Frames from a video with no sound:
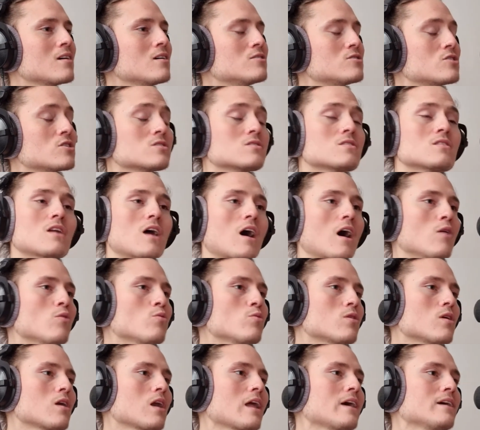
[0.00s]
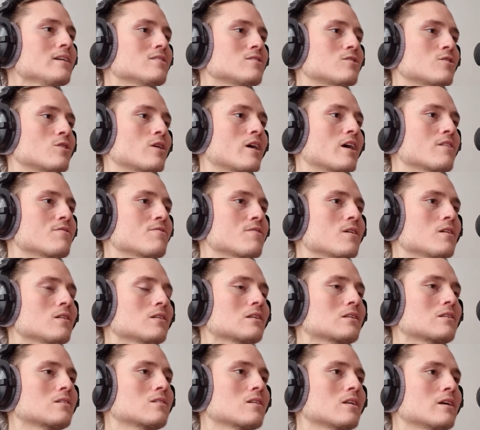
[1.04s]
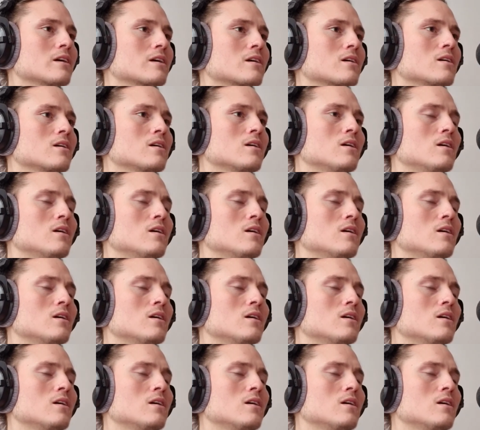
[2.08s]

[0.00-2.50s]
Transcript: just an hour later, I felt like,